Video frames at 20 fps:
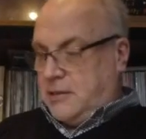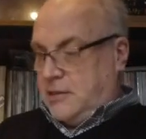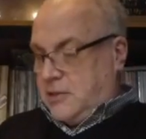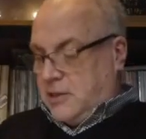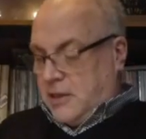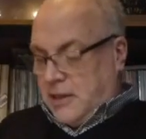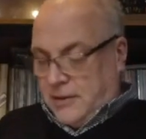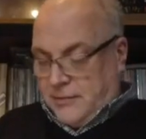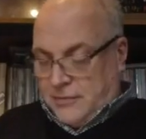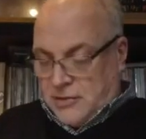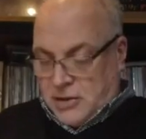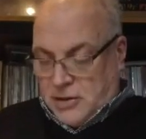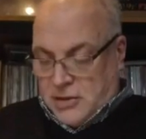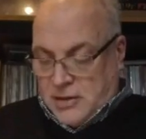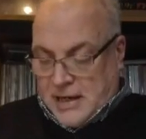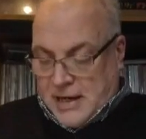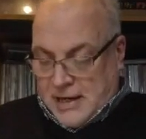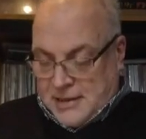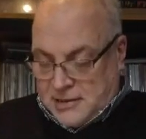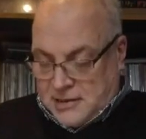sleeve, so you
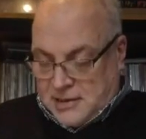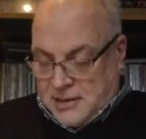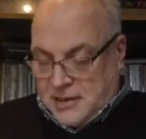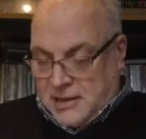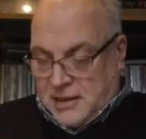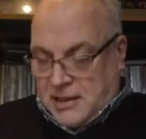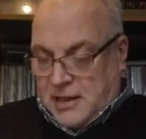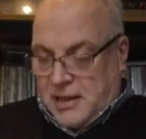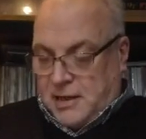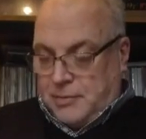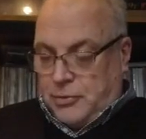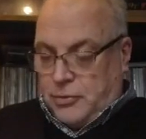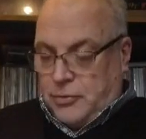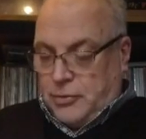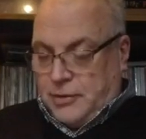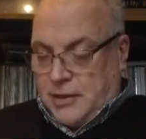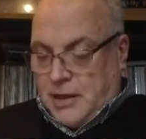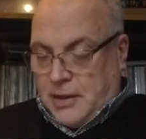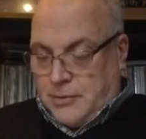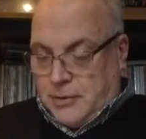can see the label
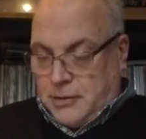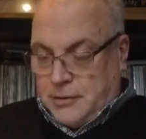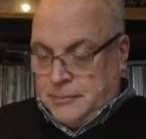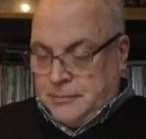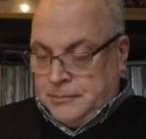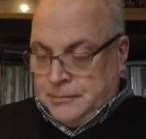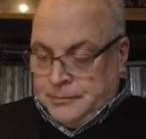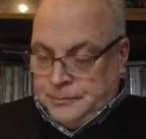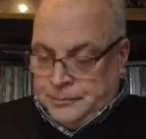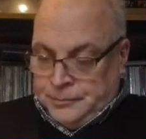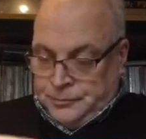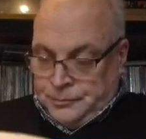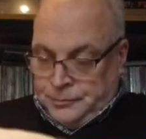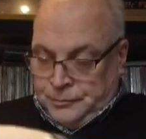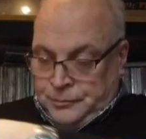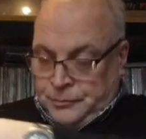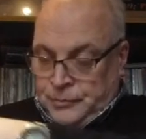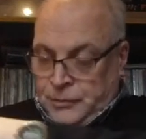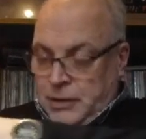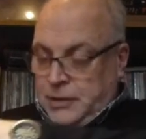on that one.
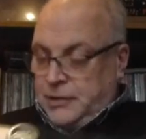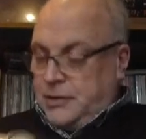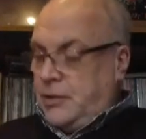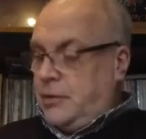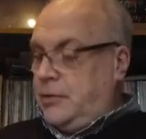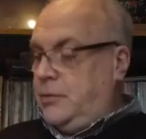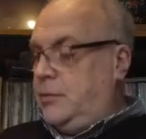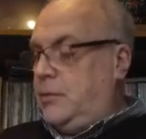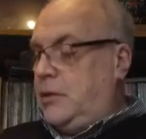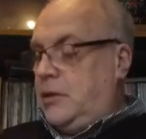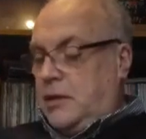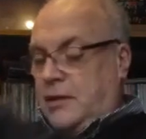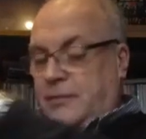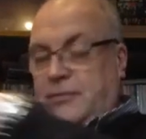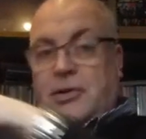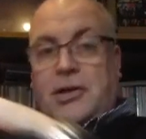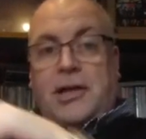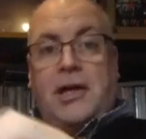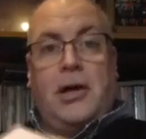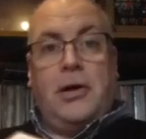So while I've
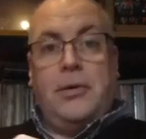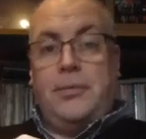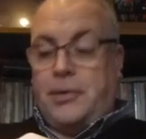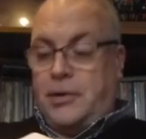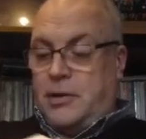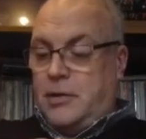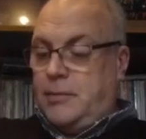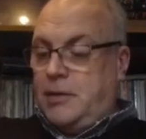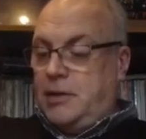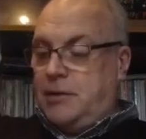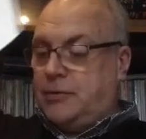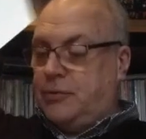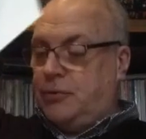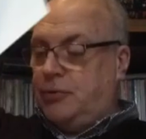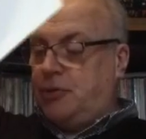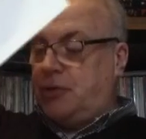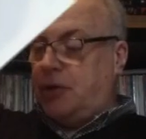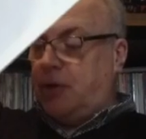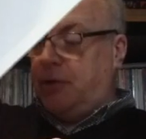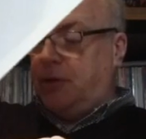got it open, I might as well show